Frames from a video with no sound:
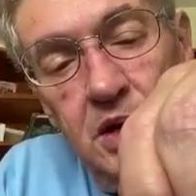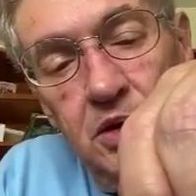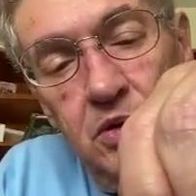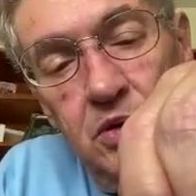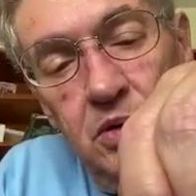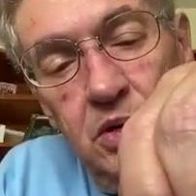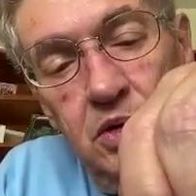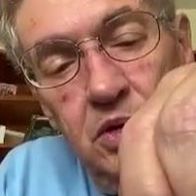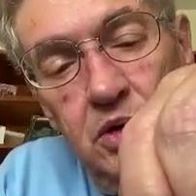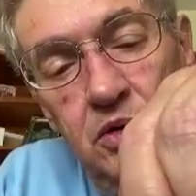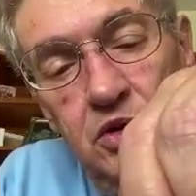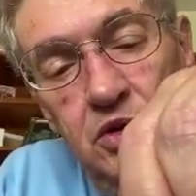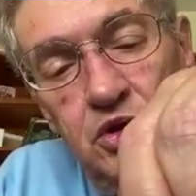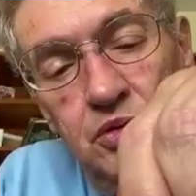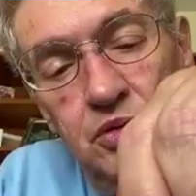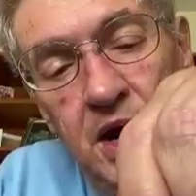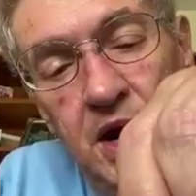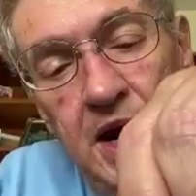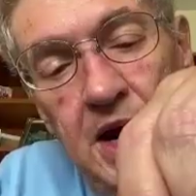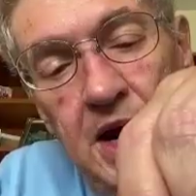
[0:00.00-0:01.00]
Do a
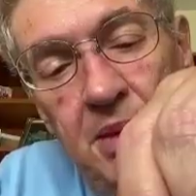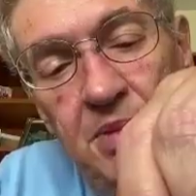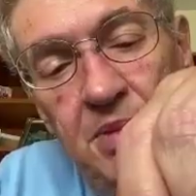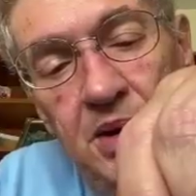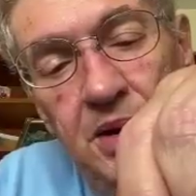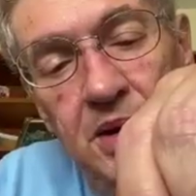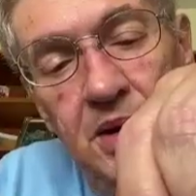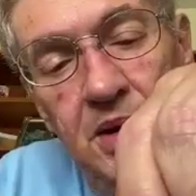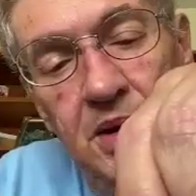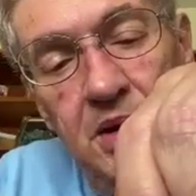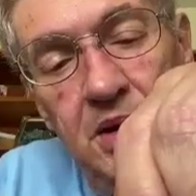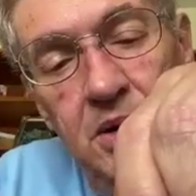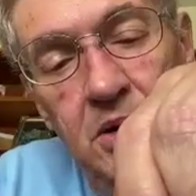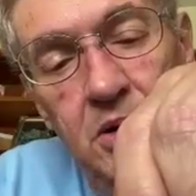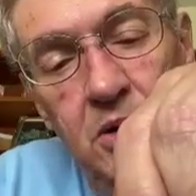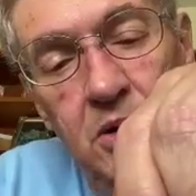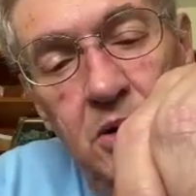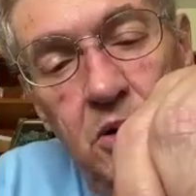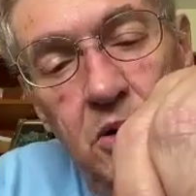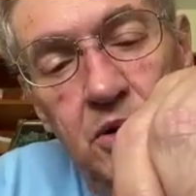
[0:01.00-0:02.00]
loose wrap
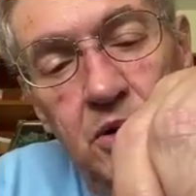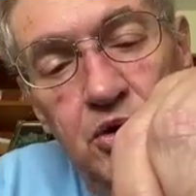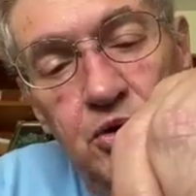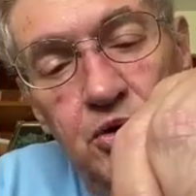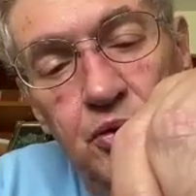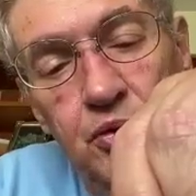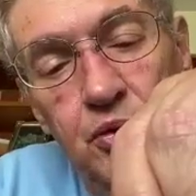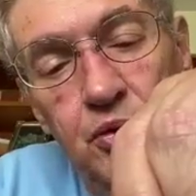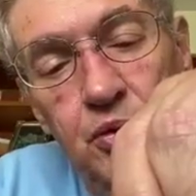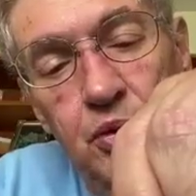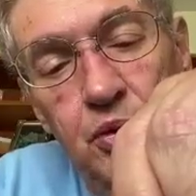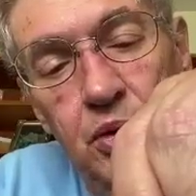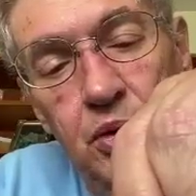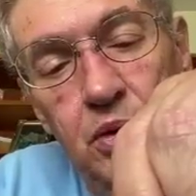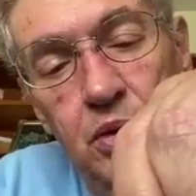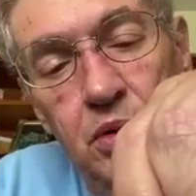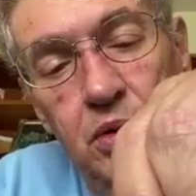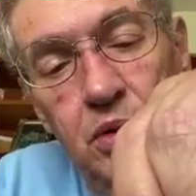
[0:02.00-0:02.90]
or two.